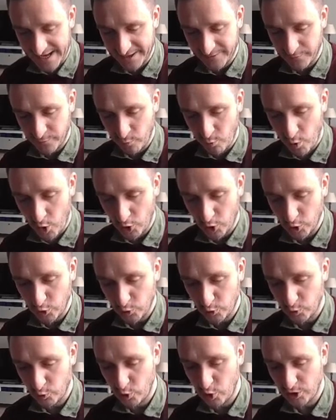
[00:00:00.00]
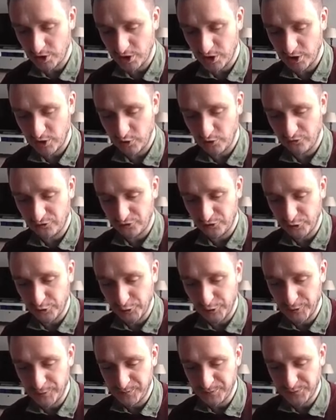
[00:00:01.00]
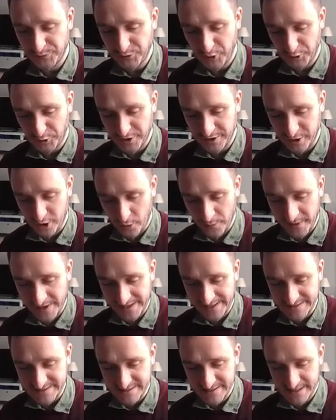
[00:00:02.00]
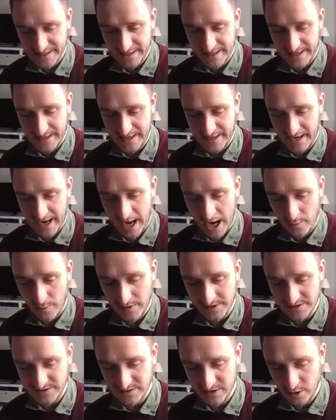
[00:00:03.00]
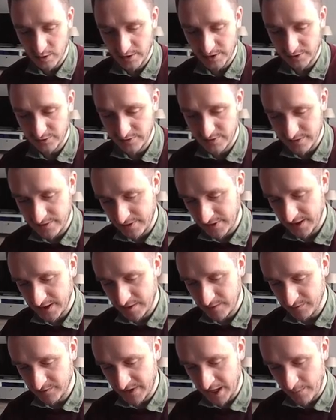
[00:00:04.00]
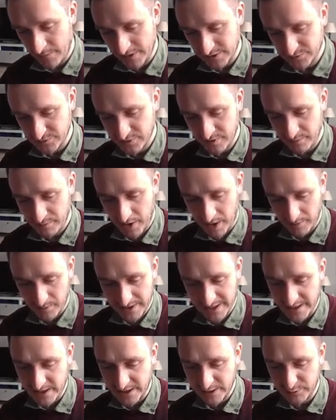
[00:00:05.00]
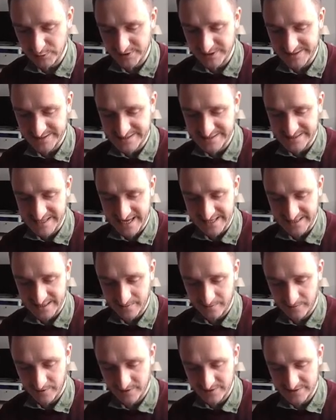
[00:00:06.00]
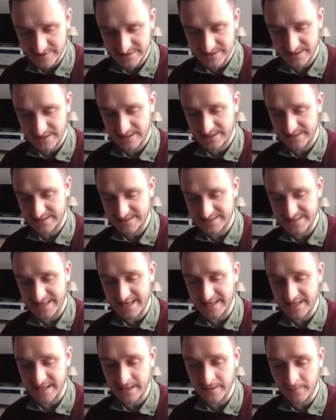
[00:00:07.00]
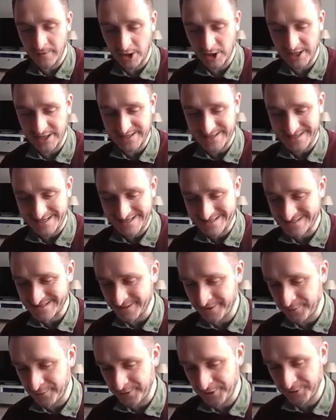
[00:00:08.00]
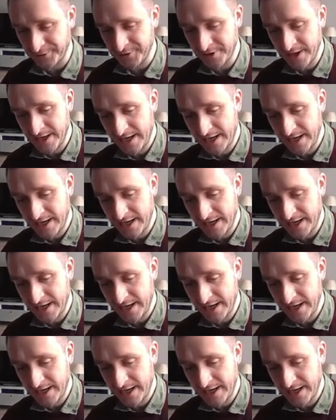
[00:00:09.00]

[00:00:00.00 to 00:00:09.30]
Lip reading: walking you through tokenomics, how much is going to the team, how much to the public, liquidity staking, staking, marketing, and so on.